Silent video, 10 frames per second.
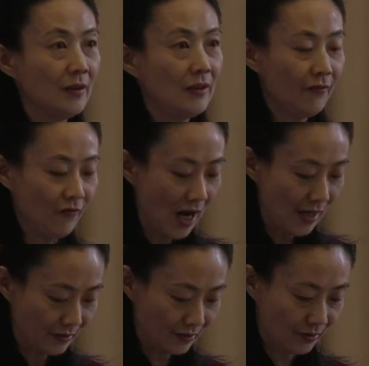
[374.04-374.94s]

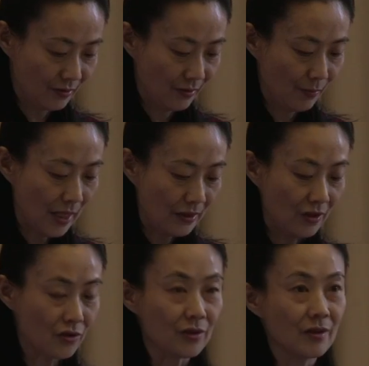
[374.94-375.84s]
defies by
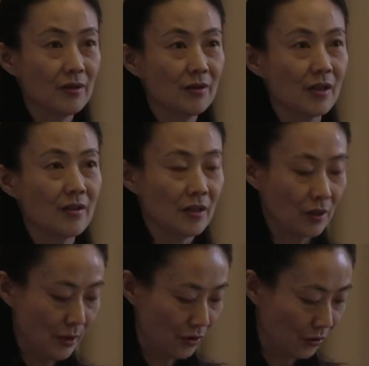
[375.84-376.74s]
nature the
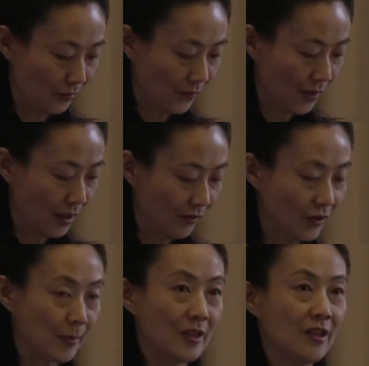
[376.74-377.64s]
consideration of
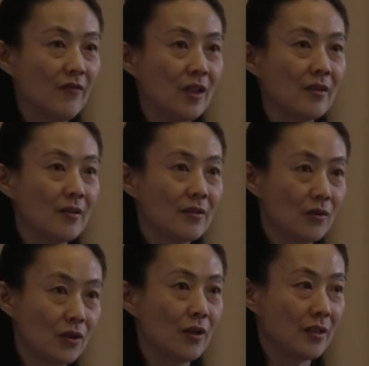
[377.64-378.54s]
specific
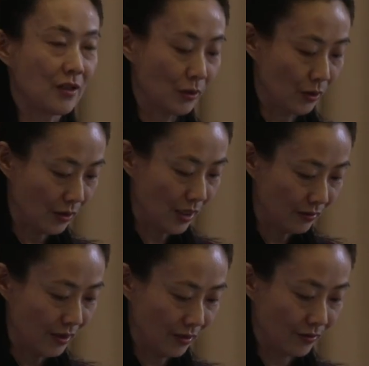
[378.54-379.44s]
socio-historical
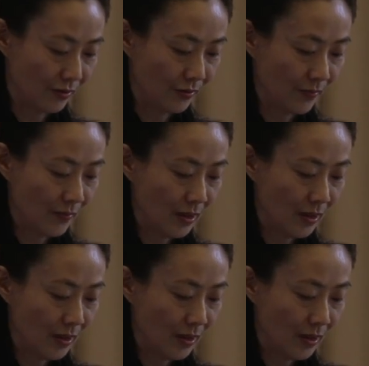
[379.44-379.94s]
contexts.